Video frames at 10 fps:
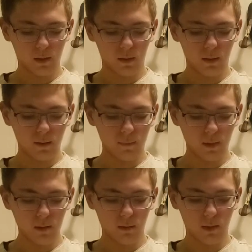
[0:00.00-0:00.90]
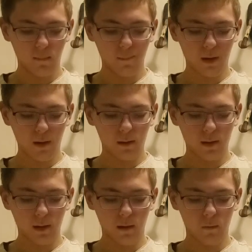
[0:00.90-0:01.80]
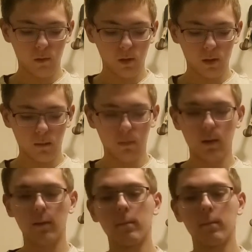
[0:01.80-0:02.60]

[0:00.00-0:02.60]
seen their misery, they bowed down and worshipped.